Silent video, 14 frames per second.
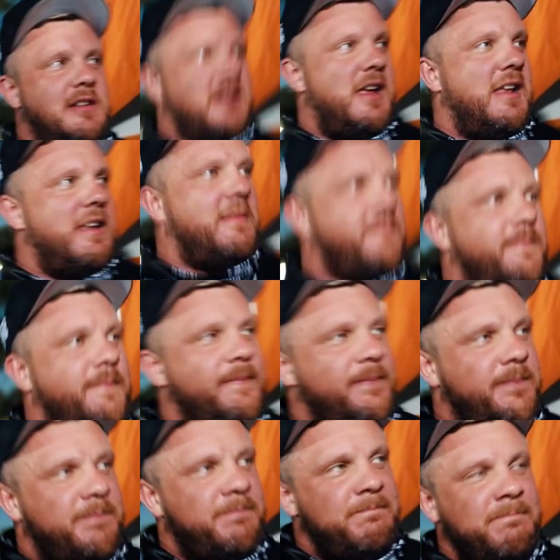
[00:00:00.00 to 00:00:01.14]
and then
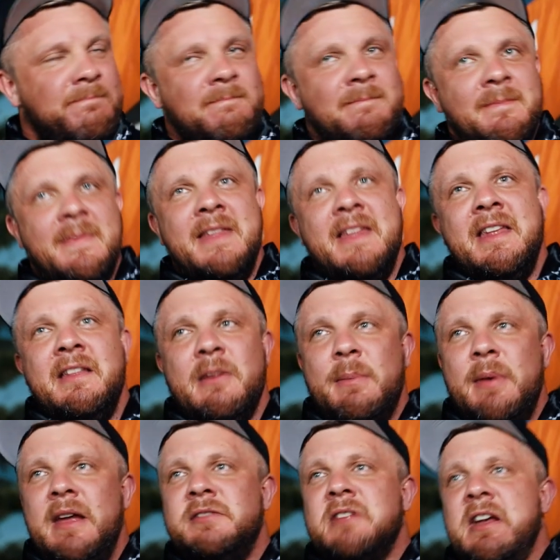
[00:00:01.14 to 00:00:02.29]
the
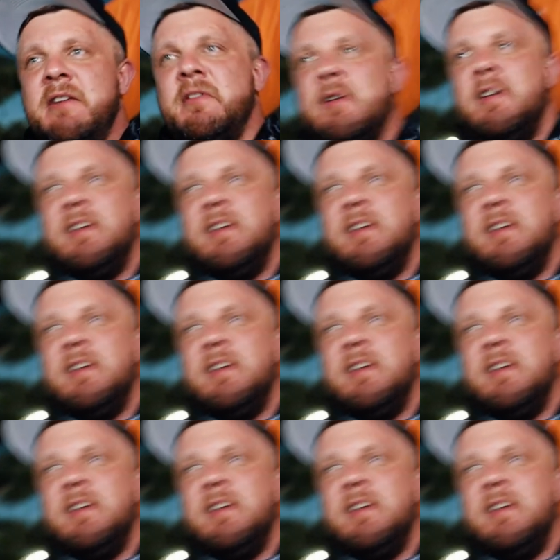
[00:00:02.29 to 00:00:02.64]
best ever.